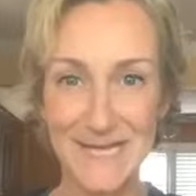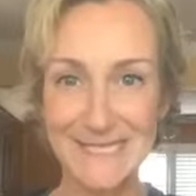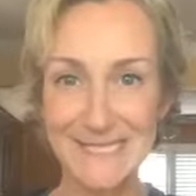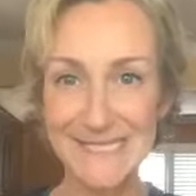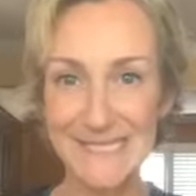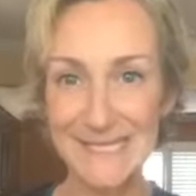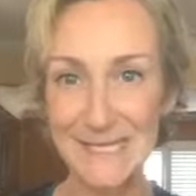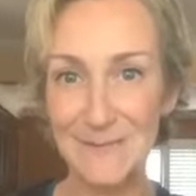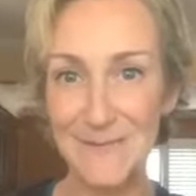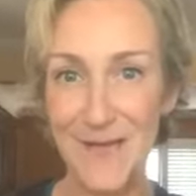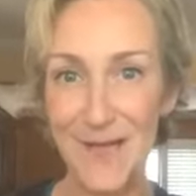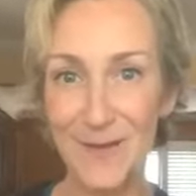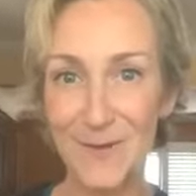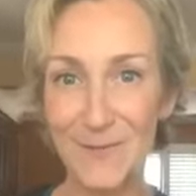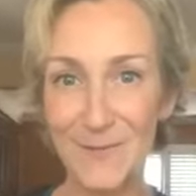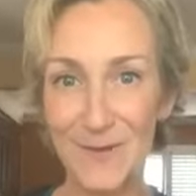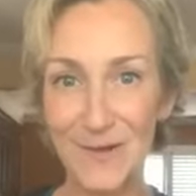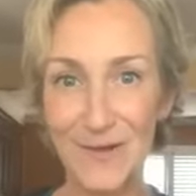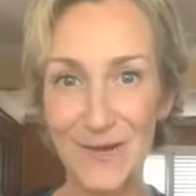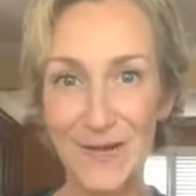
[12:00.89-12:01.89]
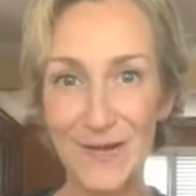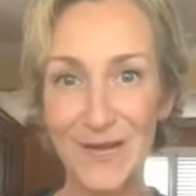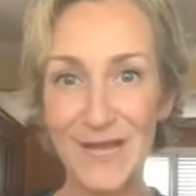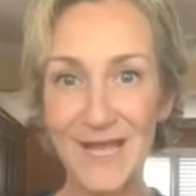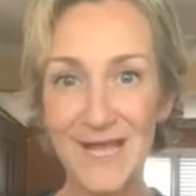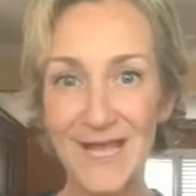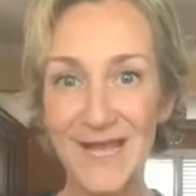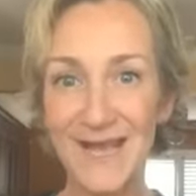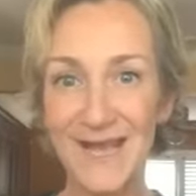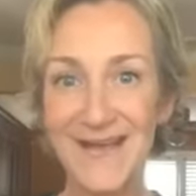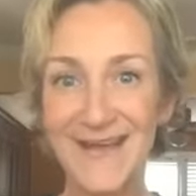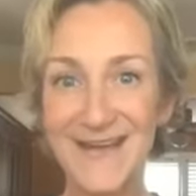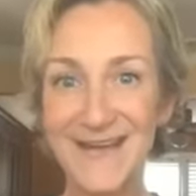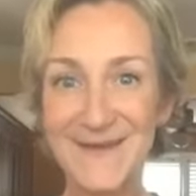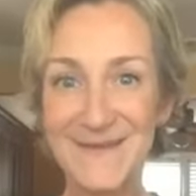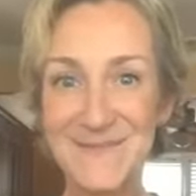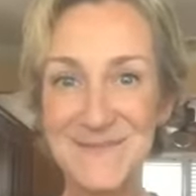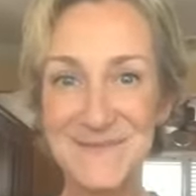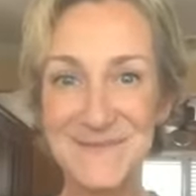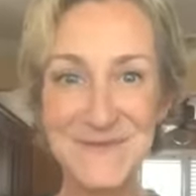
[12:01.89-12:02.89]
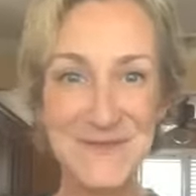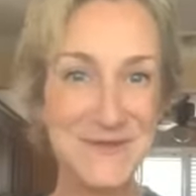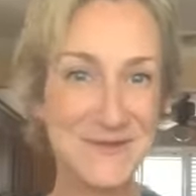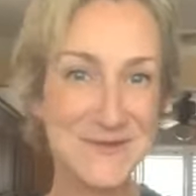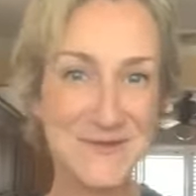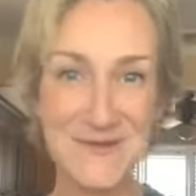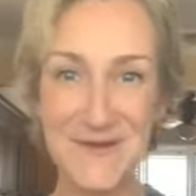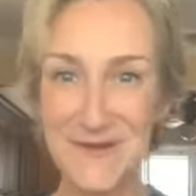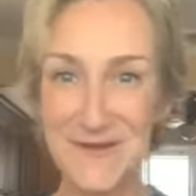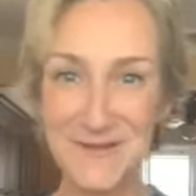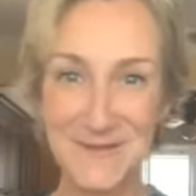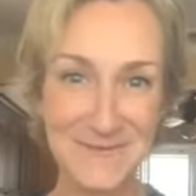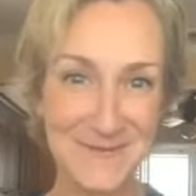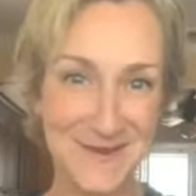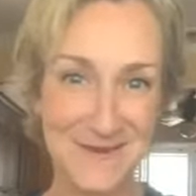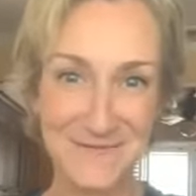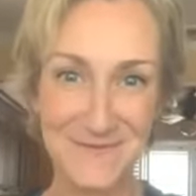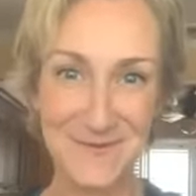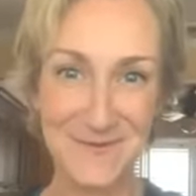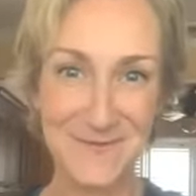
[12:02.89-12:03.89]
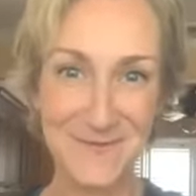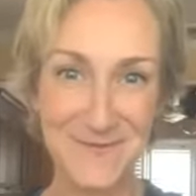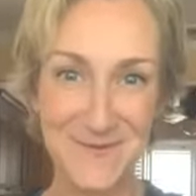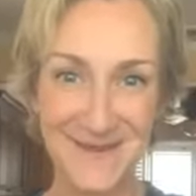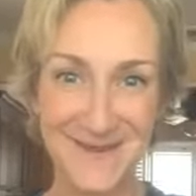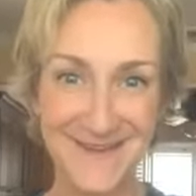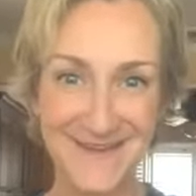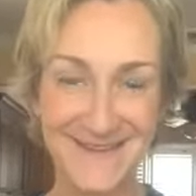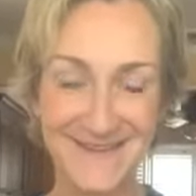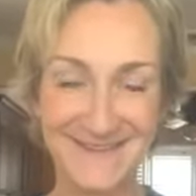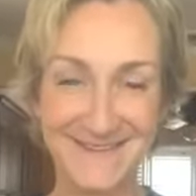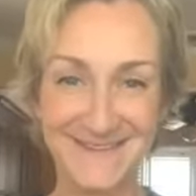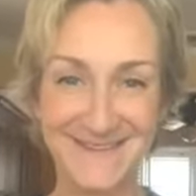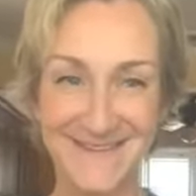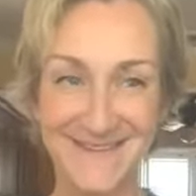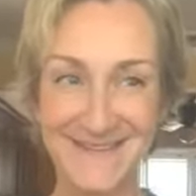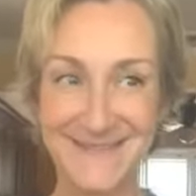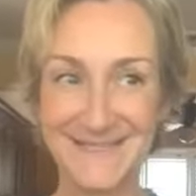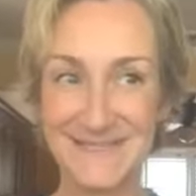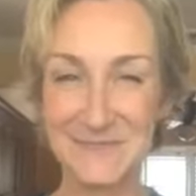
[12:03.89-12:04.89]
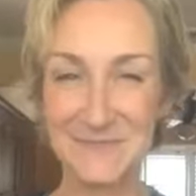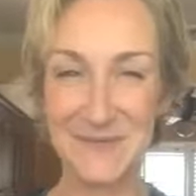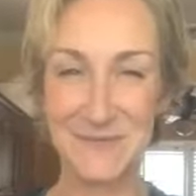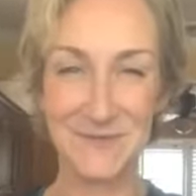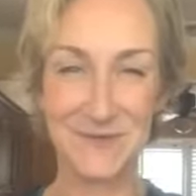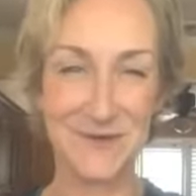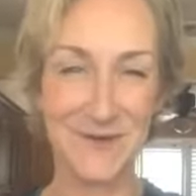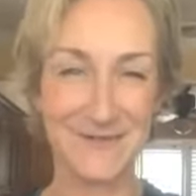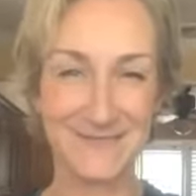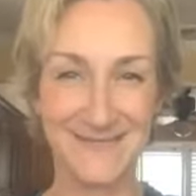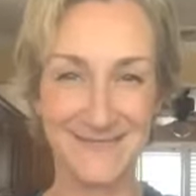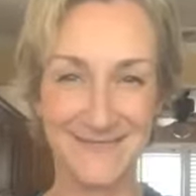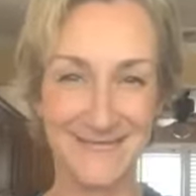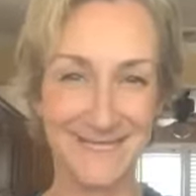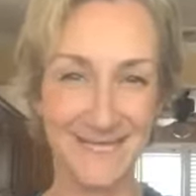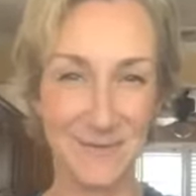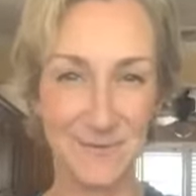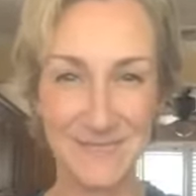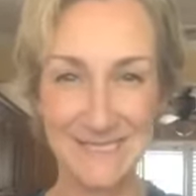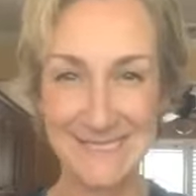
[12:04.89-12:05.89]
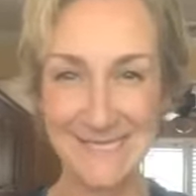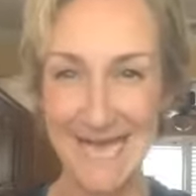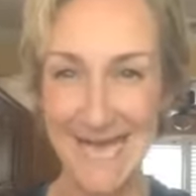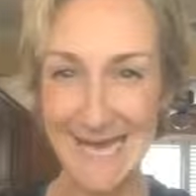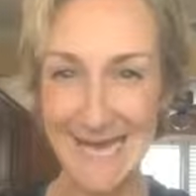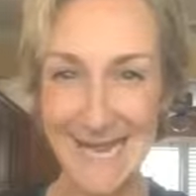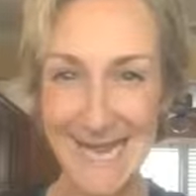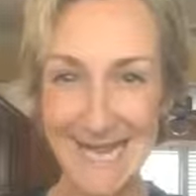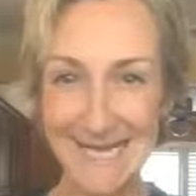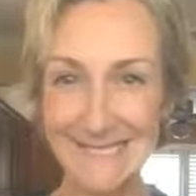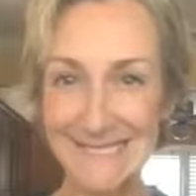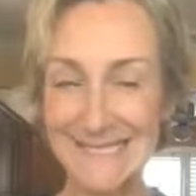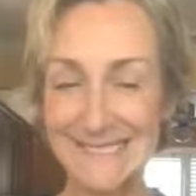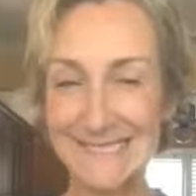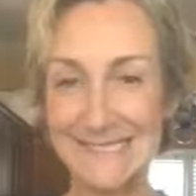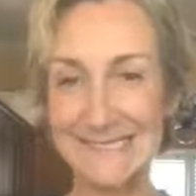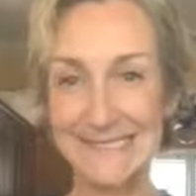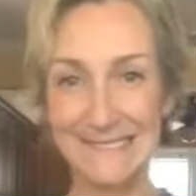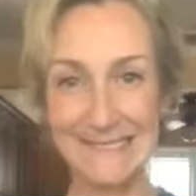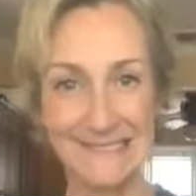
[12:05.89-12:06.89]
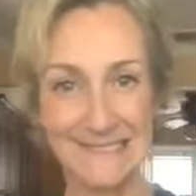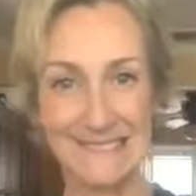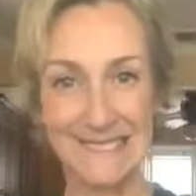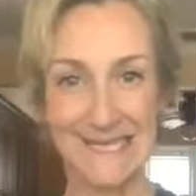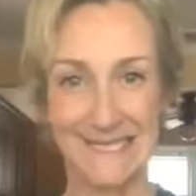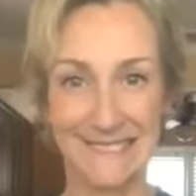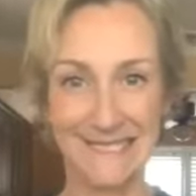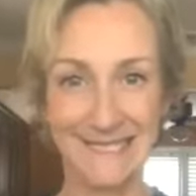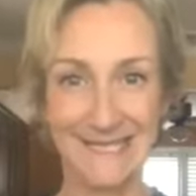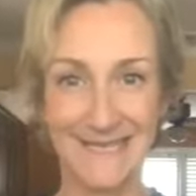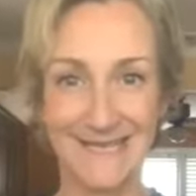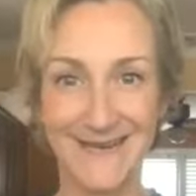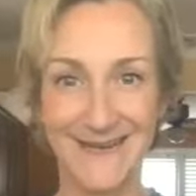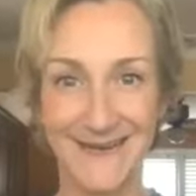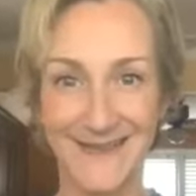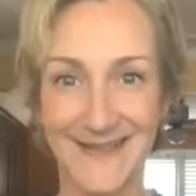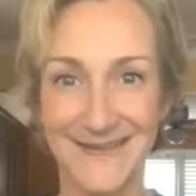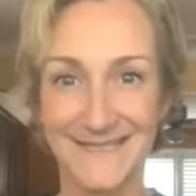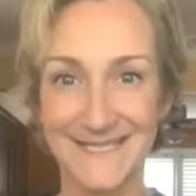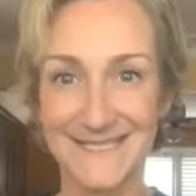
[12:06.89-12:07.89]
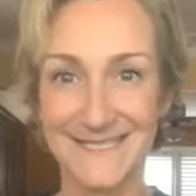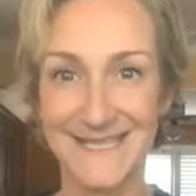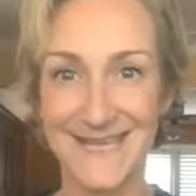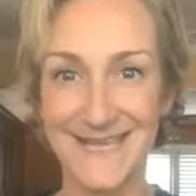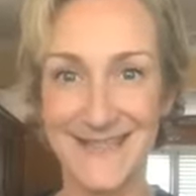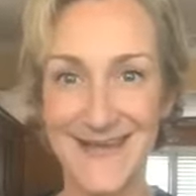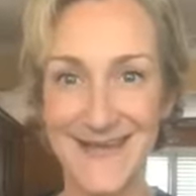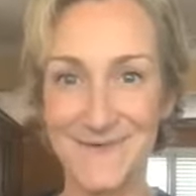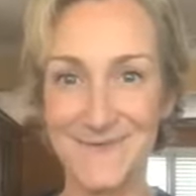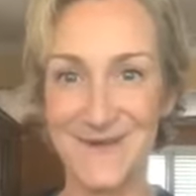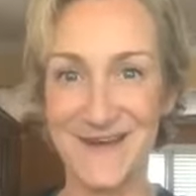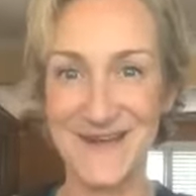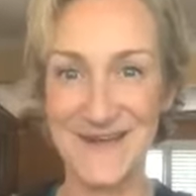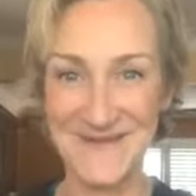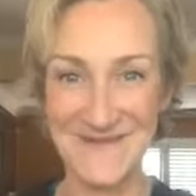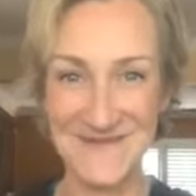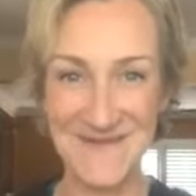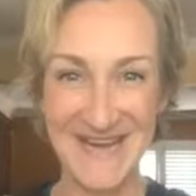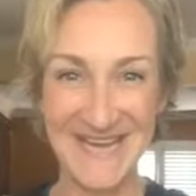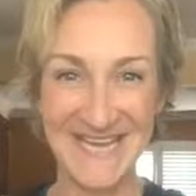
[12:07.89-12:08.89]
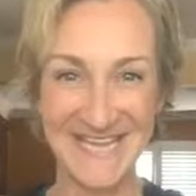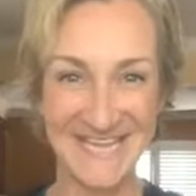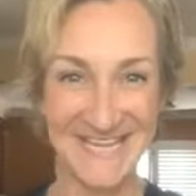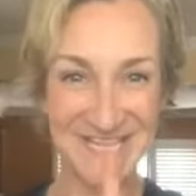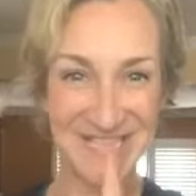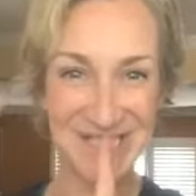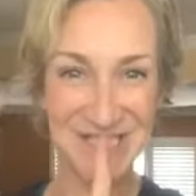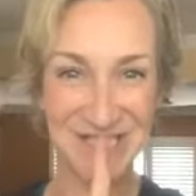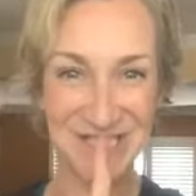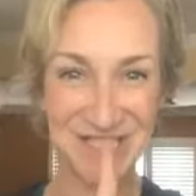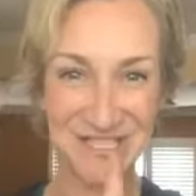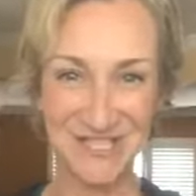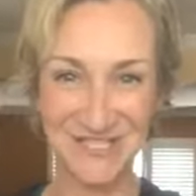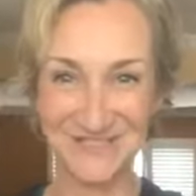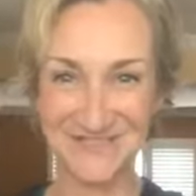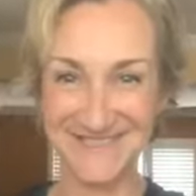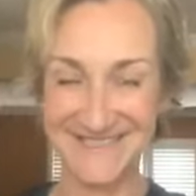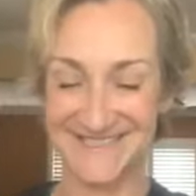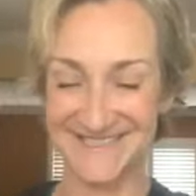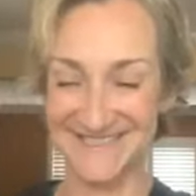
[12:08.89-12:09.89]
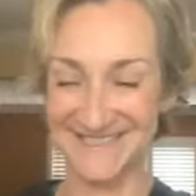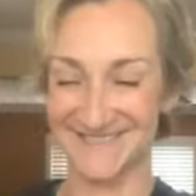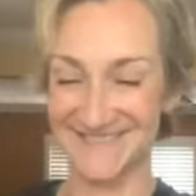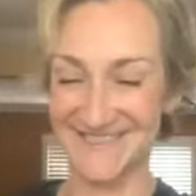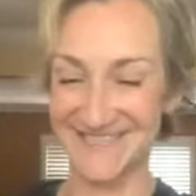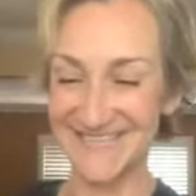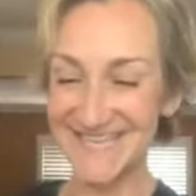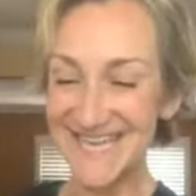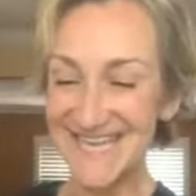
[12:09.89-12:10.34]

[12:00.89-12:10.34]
sleep helper. You can call it whatever you want. I think some people called it liquid Xanax. Technically not allowed to say that one, but shh, don't tell anyone.